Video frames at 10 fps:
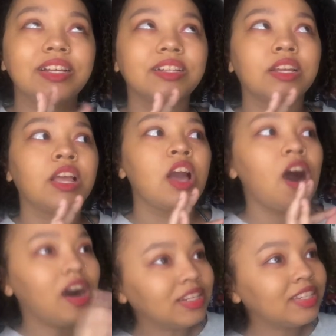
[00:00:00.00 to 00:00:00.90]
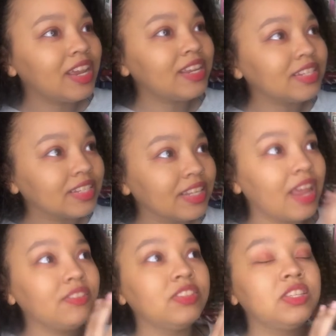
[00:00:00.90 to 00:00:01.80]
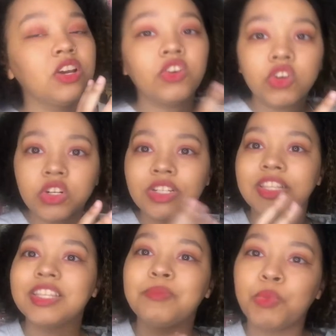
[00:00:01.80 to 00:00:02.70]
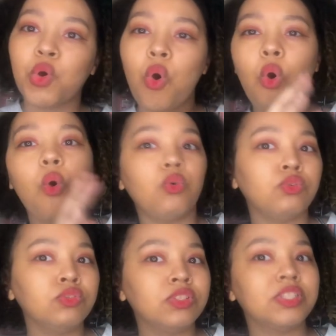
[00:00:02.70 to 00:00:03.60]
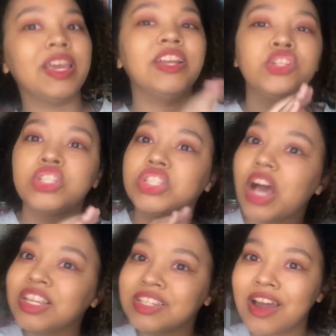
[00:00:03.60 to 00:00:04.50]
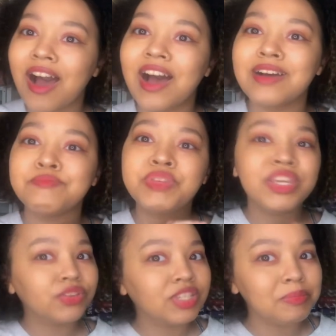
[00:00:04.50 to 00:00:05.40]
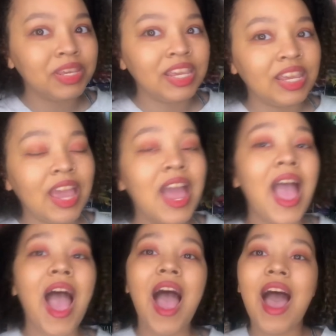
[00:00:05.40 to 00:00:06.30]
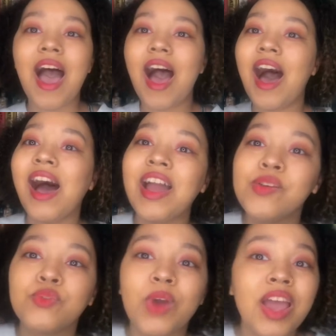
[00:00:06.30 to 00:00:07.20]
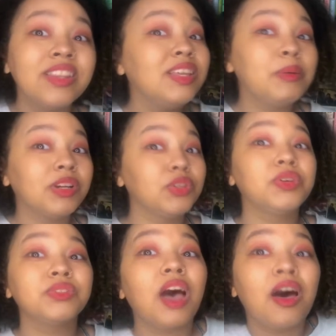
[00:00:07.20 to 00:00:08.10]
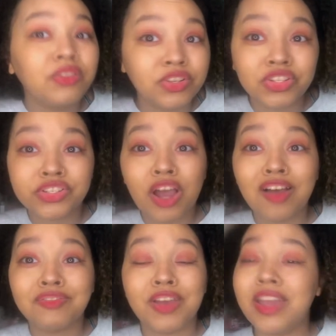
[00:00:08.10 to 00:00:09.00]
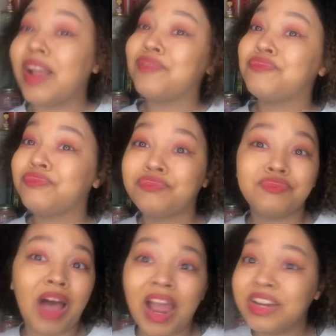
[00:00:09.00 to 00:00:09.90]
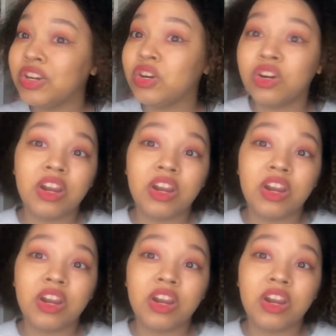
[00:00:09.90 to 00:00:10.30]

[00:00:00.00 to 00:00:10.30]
content that I've heard this book holds, it just does not appeal to me. I've read Leigh Bardugo's other stuff and I find her